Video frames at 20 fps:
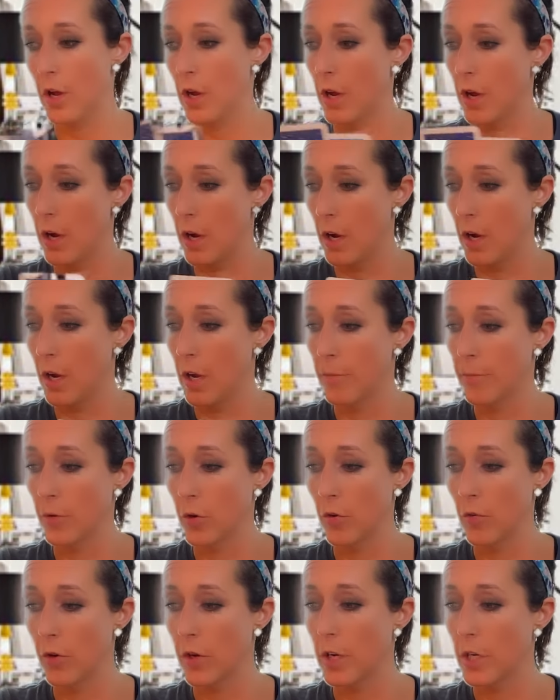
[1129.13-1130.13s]
I'm
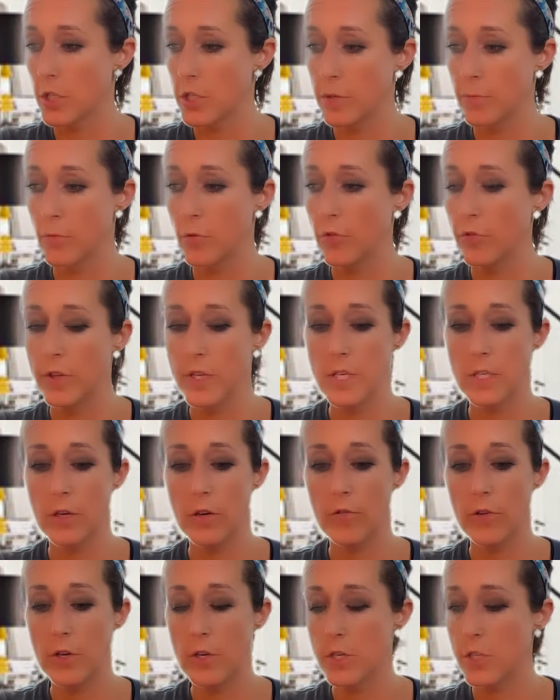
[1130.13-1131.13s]
going to move these
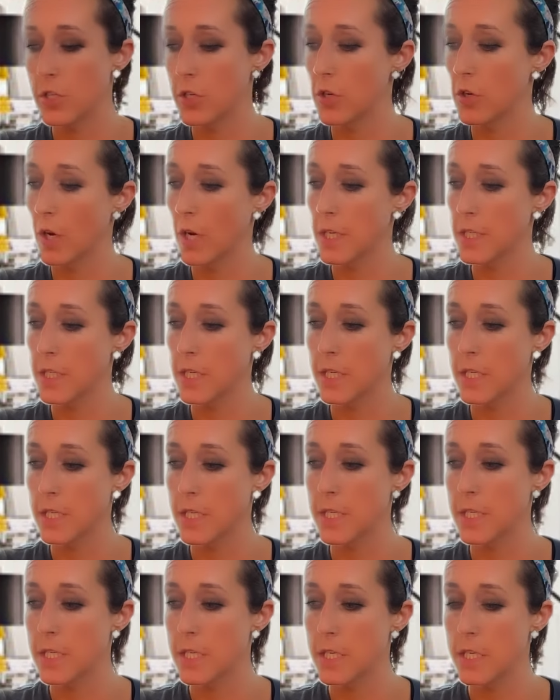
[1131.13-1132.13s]
over so you guys can
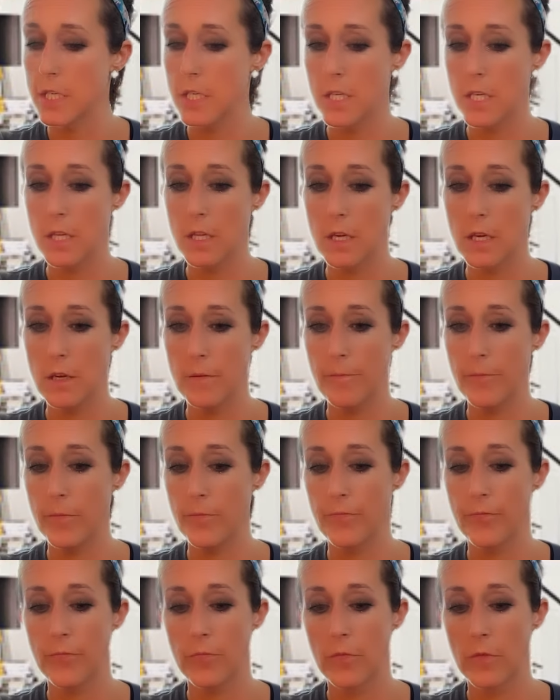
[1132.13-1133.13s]
see
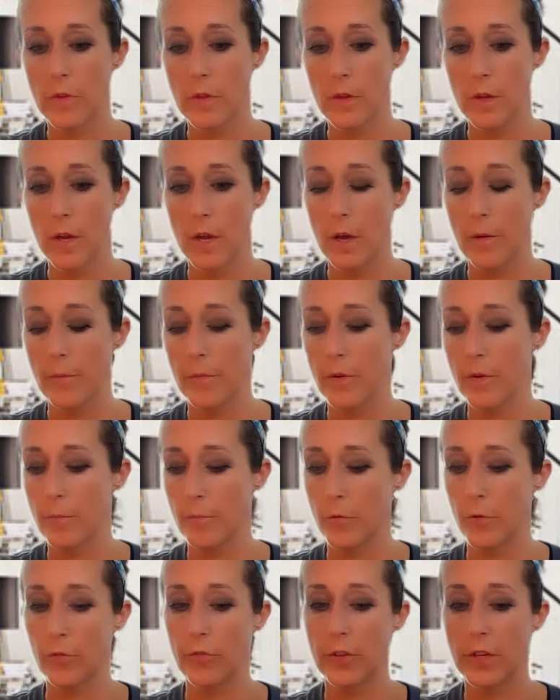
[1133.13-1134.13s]
them. I'll
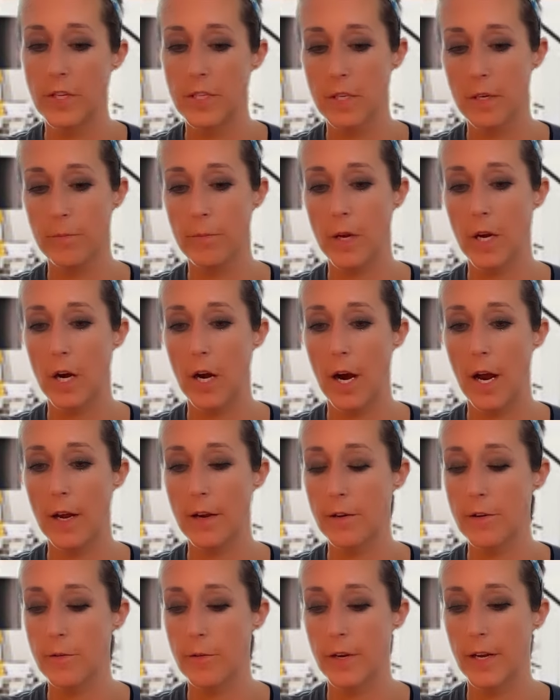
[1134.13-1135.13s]
move these up here. I
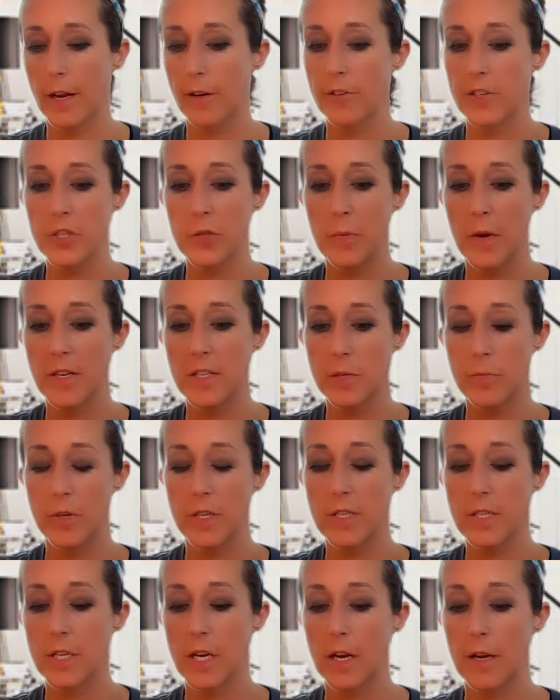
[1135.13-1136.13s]
don't know what outer space
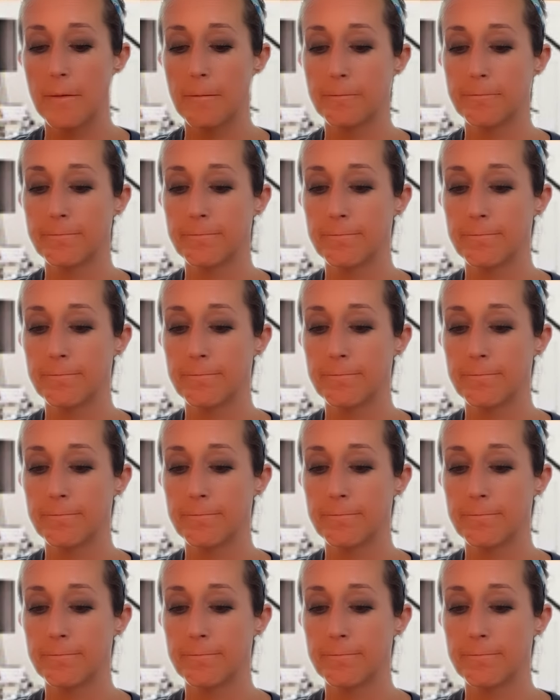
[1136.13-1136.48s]
means yet.